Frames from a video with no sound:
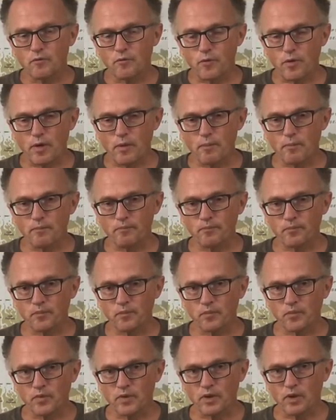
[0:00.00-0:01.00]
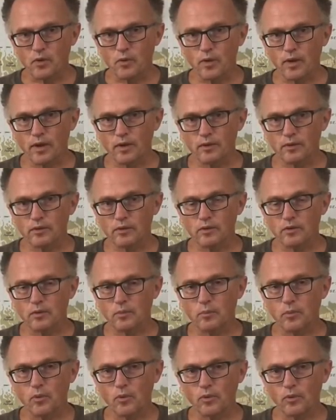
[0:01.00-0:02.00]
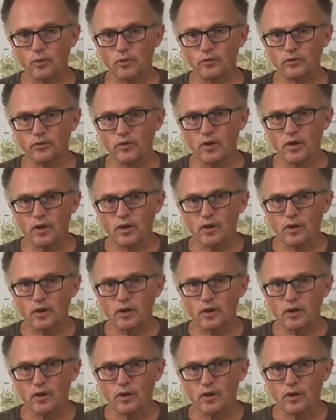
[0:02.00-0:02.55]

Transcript: from the equator to the poles,